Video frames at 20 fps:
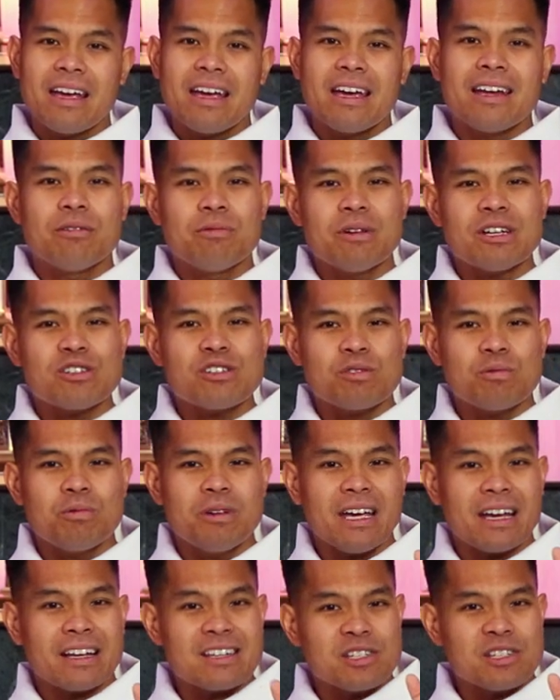in which
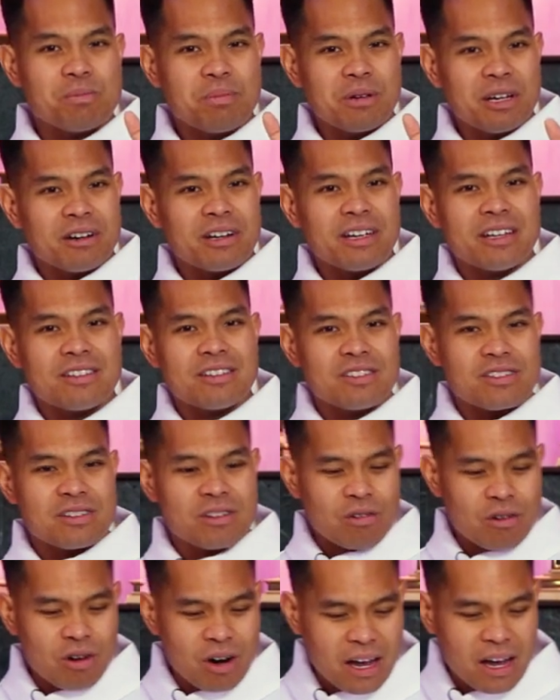we experience
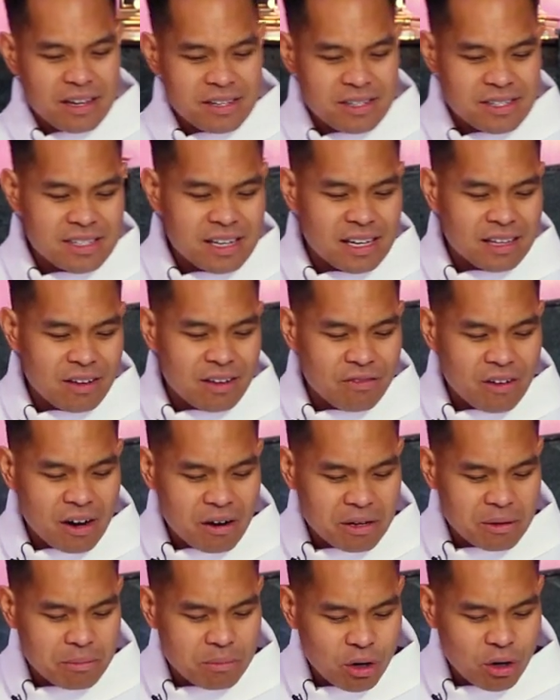Christ at the
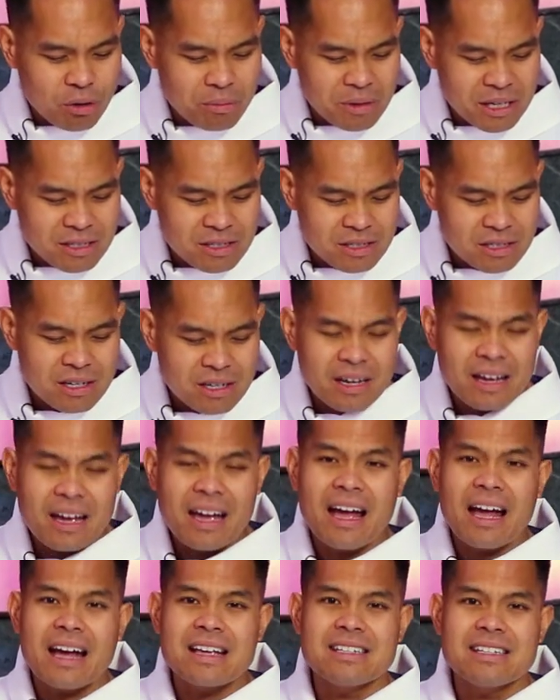very moment
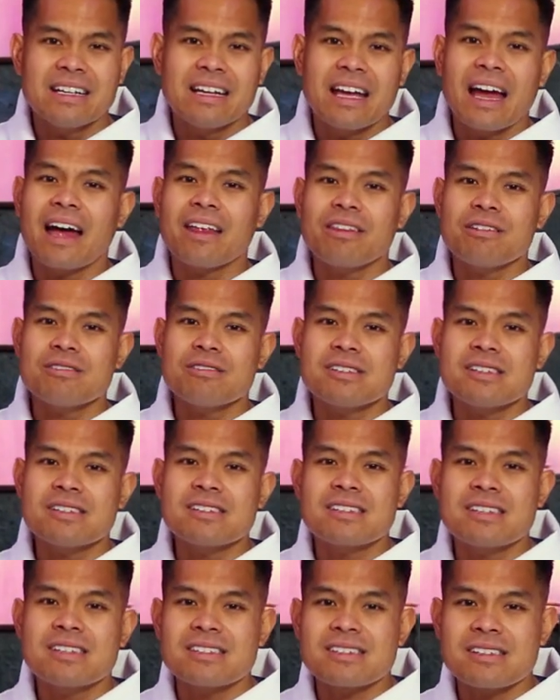as he gathers
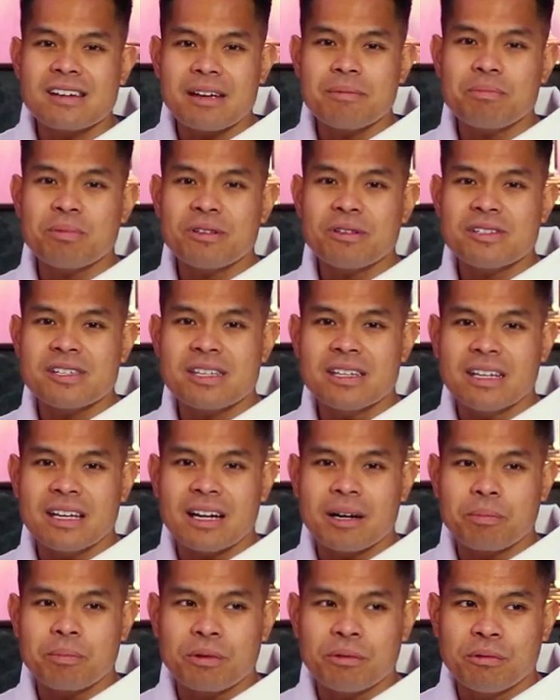his disciples in the
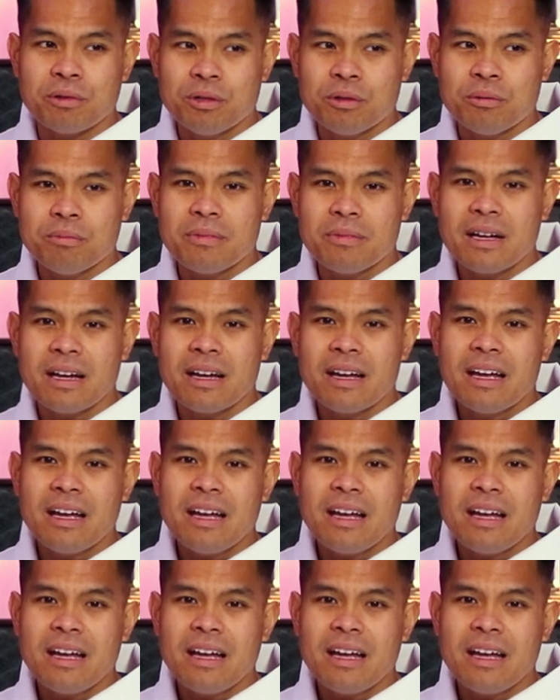upper room,